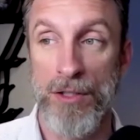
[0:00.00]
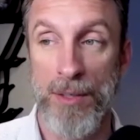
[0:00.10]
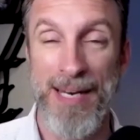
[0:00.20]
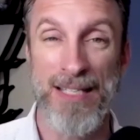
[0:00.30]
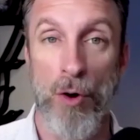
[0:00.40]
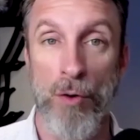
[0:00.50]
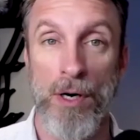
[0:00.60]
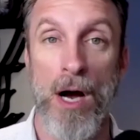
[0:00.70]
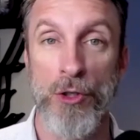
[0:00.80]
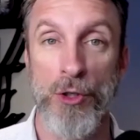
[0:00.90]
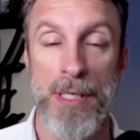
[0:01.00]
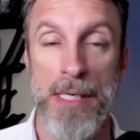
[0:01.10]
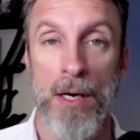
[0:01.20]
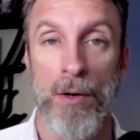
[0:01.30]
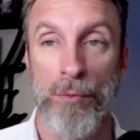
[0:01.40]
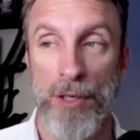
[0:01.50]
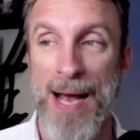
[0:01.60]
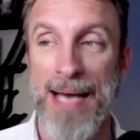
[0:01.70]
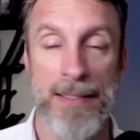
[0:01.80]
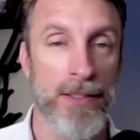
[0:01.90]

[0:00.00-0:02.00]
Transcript: on some days over a hundred requests,